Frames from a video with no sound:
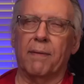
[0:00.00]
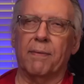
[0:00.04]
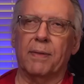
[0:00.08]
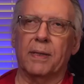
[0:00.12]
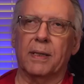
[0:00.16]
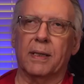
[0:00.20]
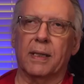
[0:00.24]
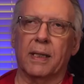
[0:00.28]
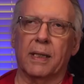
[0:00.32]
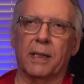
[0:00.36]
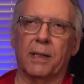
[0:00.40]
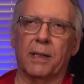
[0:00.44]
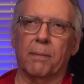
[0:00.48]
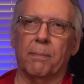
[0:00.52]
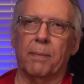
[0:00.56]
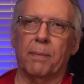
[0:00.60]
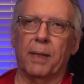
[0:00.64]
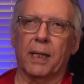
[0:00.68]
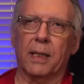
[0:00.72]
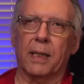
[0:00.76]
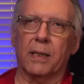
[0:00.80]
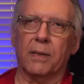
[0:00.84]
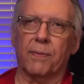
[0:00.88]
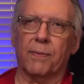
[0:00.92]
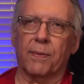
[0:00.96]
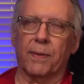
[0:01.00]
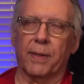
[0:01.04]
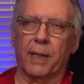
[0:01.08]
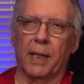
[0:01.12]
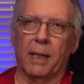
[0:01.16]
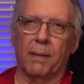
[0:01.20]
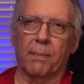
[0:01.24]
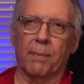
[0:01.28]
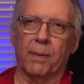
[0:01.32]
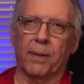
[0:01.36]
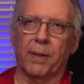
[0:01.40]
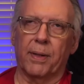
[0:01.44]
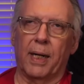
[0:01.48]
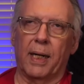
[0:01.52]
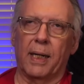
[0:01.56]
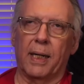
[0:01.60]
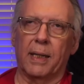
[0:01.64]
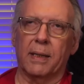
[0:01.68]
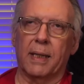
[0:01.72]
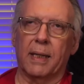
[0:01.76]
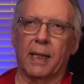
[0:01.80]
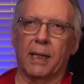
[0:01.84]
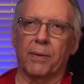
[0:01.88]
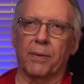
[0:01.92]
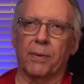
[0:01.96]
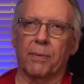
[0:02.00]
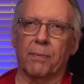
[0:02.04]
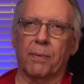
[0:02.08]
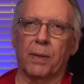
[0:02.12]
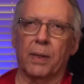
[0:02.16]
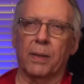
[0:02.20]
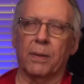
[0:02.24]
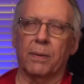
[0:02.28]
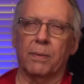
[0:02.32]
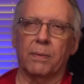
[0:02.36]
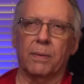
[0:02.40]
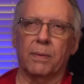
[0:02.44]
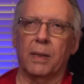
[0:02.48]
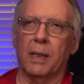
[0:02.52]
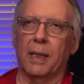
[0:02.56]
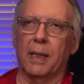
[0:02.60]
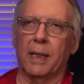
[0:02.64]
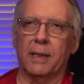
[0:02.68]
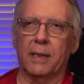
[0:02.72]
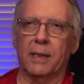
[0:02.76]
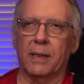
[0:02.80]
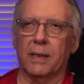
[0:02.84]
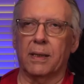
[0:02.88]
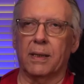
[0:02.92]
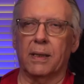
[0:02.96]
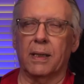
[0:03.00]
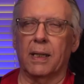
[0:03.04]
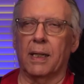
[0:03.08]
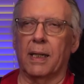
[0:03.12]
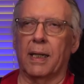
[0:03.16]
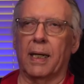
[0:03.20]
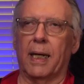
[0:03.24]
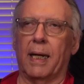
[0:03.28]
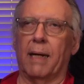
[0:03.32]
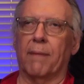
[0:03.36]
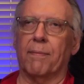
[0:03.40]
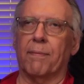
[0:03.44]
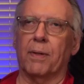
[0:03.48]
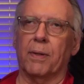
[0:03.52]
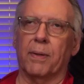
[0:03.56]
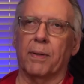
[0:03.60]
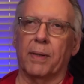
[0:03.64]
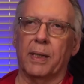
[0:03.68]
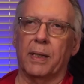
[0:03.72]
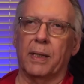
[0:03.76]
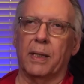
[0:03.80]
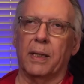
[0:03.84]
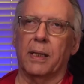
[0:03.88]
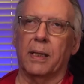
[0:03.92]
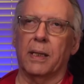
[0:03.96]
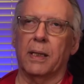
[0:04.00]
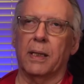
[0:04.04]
is in the mix for them or not down the road. I just I have no idea.